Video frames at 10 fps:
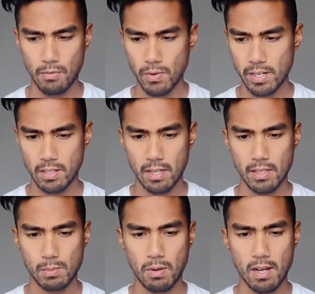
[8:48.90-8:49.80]
I've already done
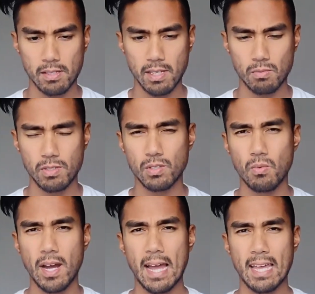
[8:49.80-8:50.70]
this process, which is
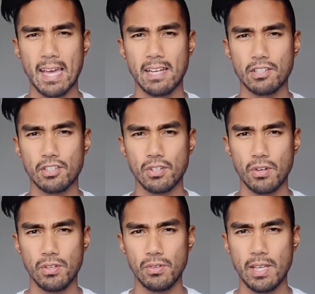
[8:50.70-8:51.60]
why I can't
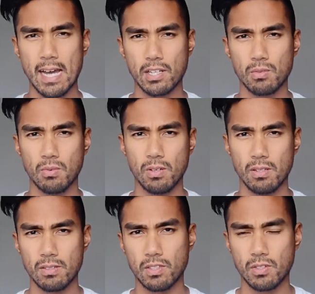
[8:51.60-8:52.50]
show you the
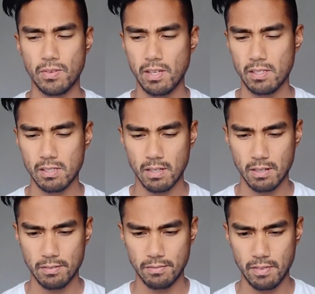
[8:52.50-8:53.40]
actual screens
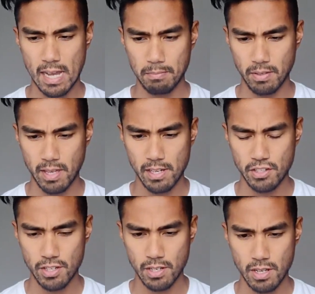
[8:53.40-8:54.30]
of the
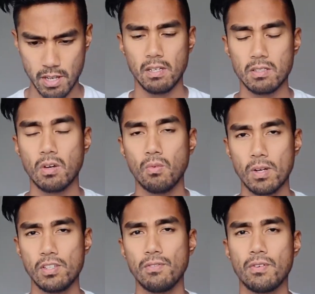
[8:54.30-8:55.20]
application. So
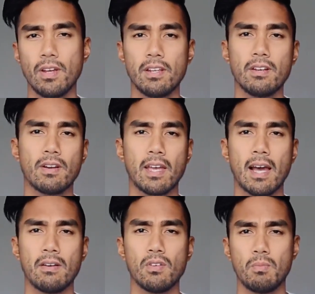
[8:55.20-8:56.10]
once you've created your
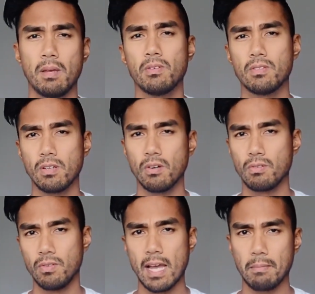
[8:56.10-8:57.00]
account, you'll be able to go
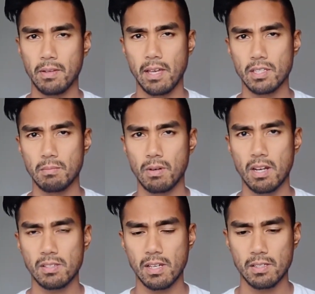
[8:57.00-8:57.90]
through the application
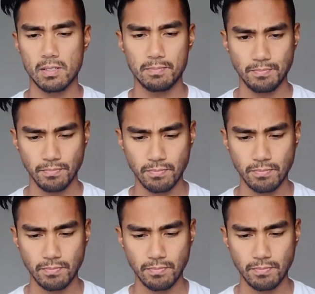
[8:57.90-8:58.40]
process.